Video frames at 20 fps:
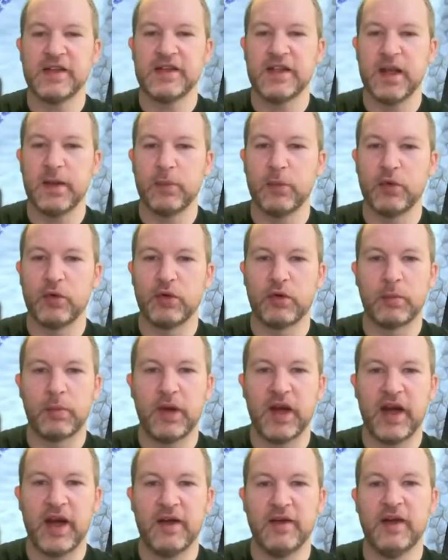They're more
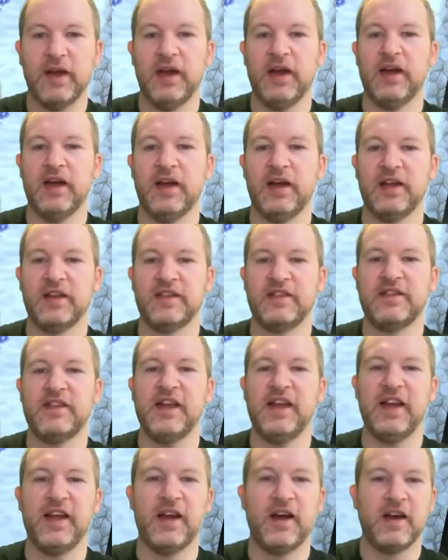about
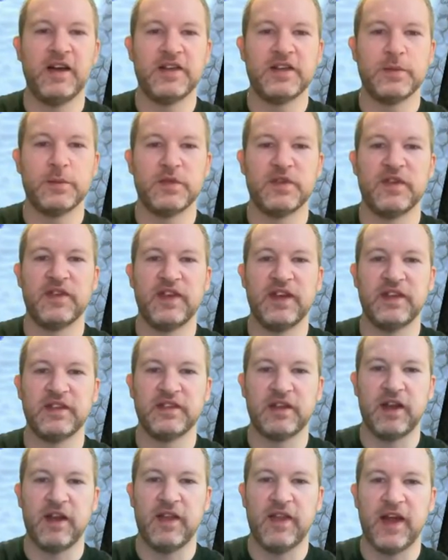stealing items and things
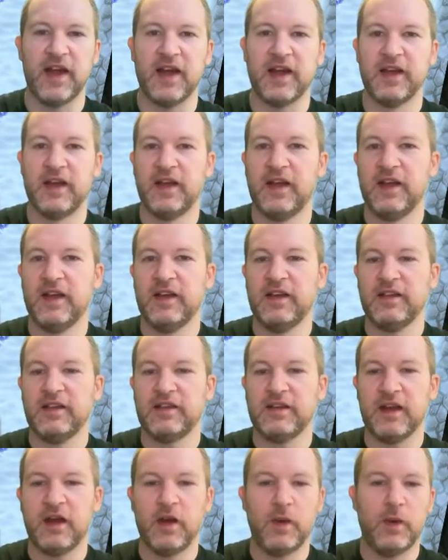like that.
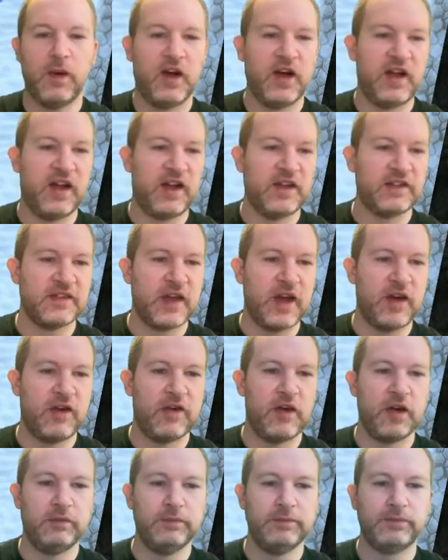So let's
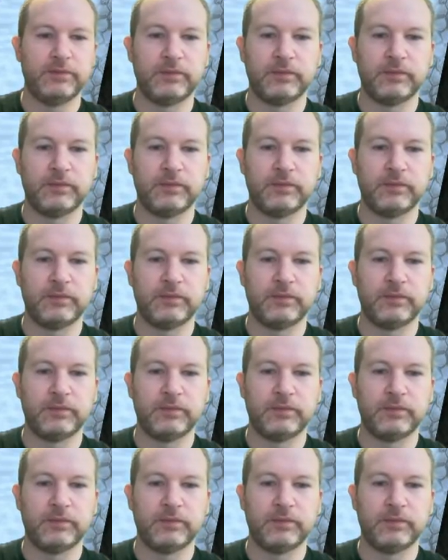carry on.